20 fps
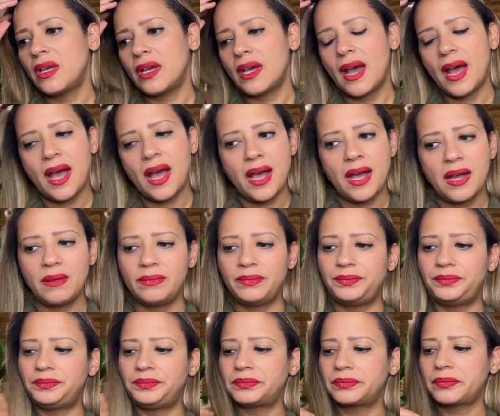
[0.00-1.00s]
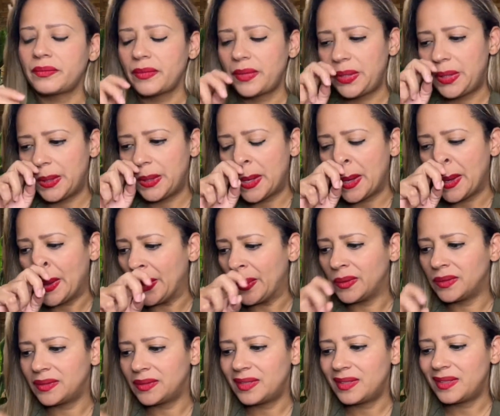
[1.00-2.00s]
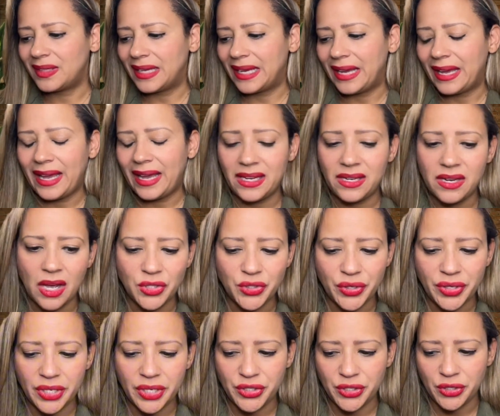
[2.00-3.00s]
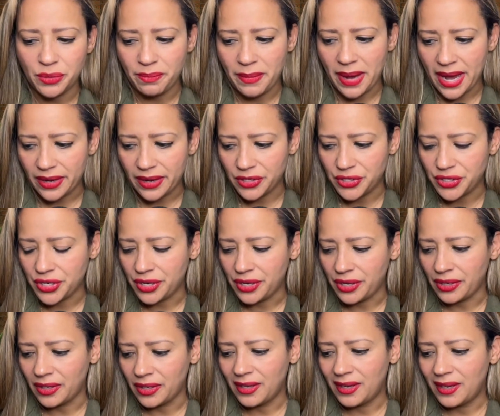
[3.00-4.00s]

Um, you know, a non-traditional manager